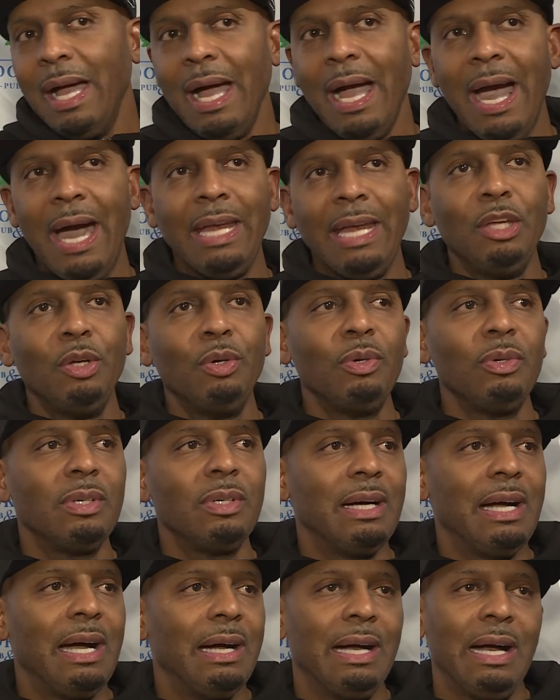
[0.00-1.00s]
how do you
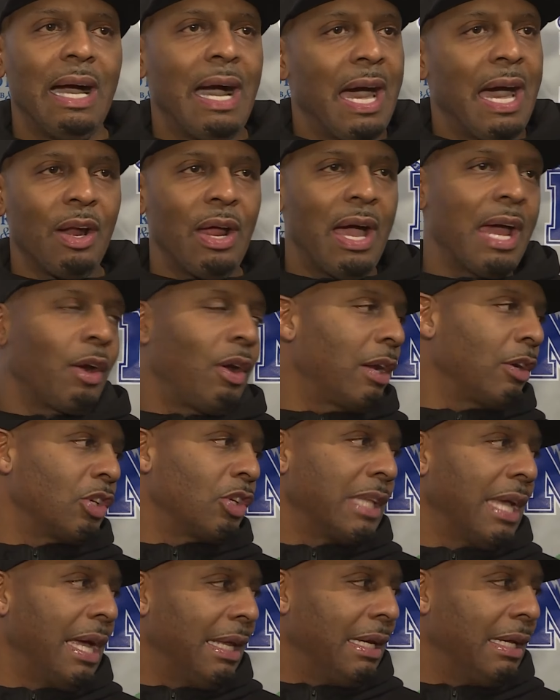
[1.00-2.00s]
I don't
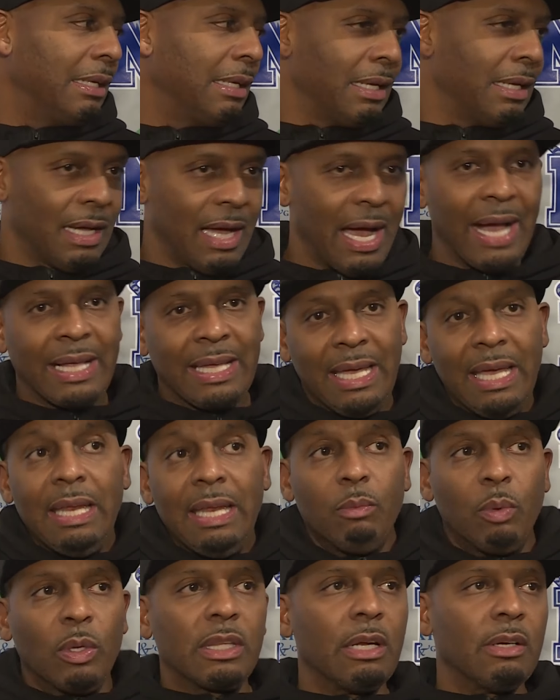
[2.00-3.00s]
understand it. I
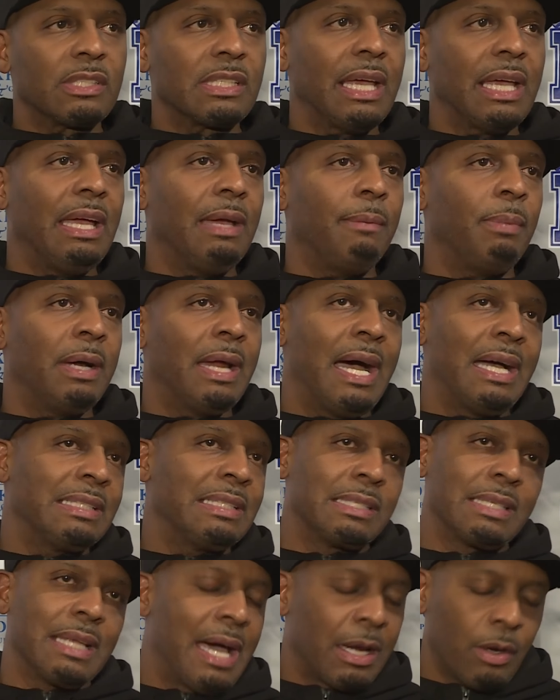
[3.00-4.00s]
get what they're saying, but I
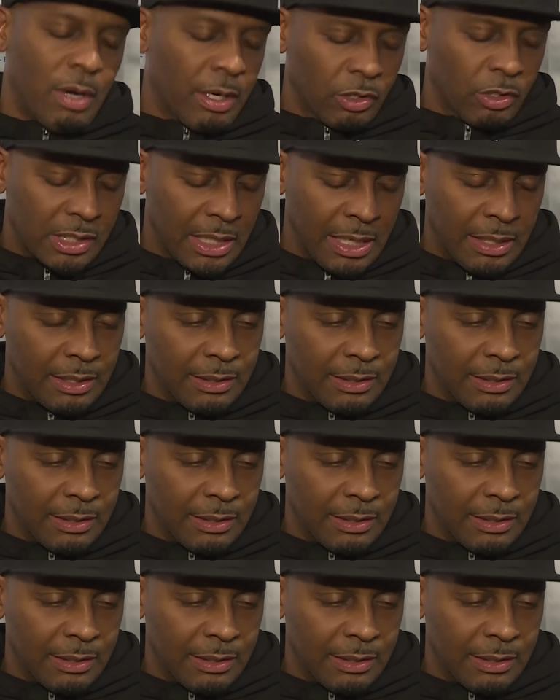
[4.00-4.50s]
just I don't understand